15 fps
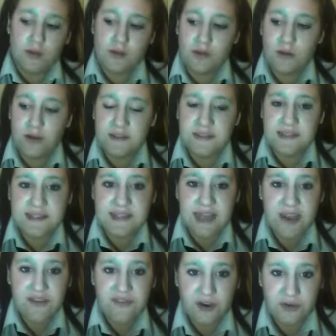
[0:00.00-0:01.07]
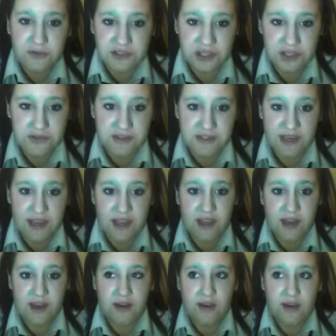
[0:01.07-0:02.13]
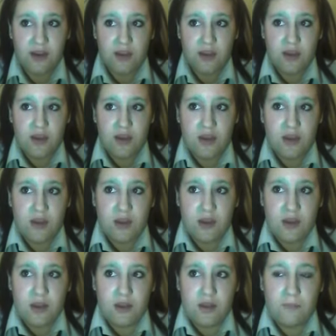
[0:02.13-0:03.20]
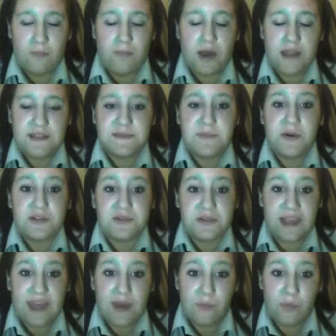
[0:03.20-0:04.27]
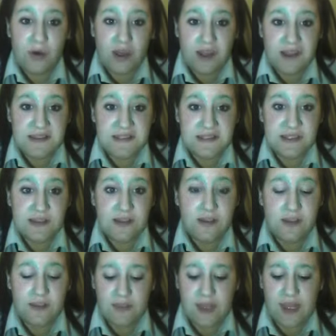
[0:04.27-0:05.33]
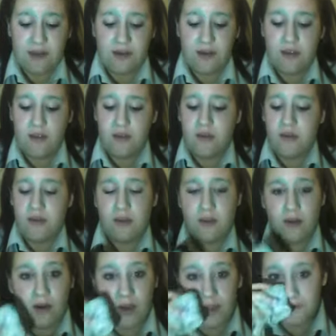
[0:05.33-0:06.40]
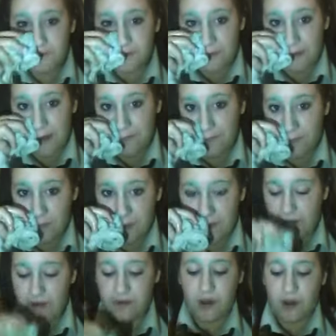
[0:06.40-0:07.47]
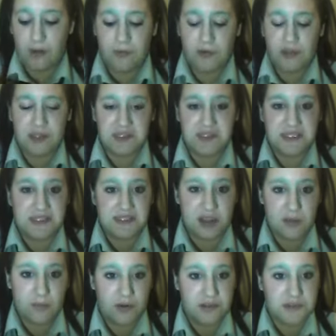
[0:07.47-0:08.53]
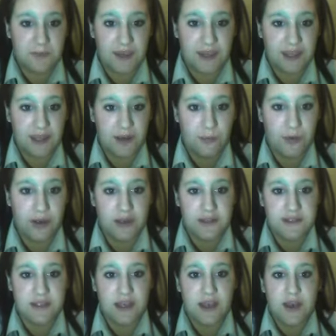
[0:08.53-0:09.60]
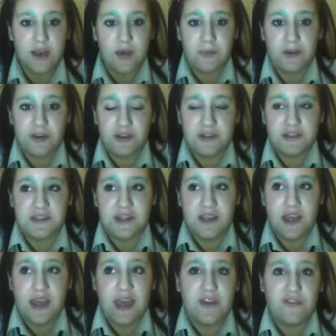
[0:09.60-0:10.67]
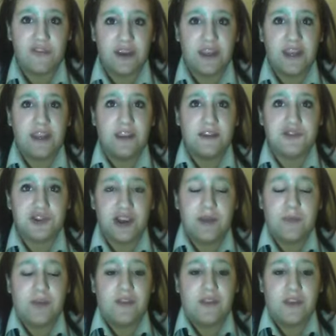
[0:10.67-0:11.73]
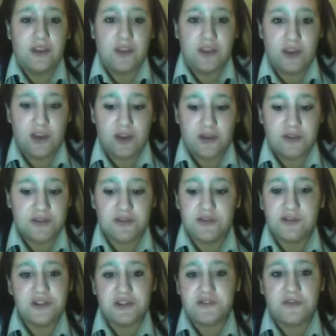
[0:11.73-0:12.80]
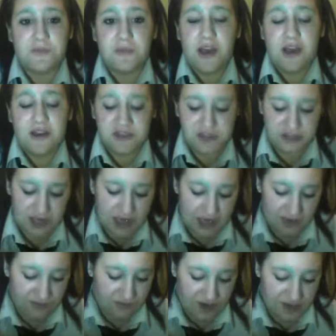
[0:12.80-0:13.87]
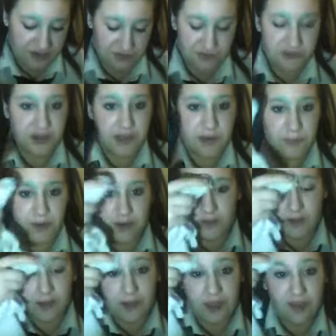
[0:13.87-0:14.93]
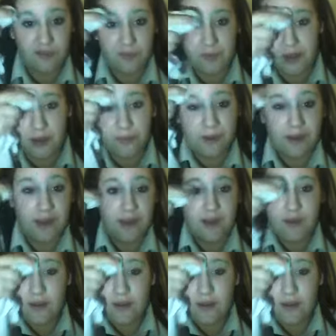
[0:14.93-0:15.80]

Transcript: like, to say if I was using it and my spots are getting worse, then I should never be like, no, I'm not using this no more, it's making it worse. Because every treatment that you use, not just from Lush, any facial treatment that you get from anywhere,